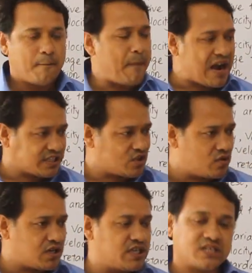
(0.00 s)

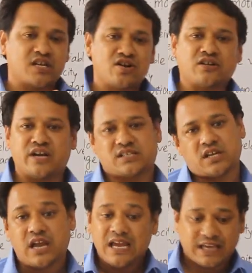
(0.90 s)
Particular direction not
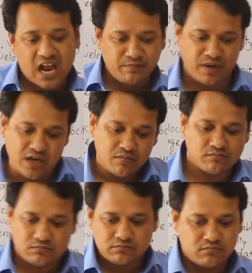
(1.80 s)
necessary. Can
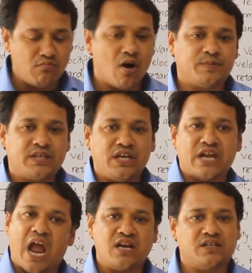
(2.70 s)
be moved
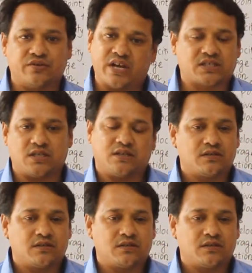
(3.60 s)
in any direction.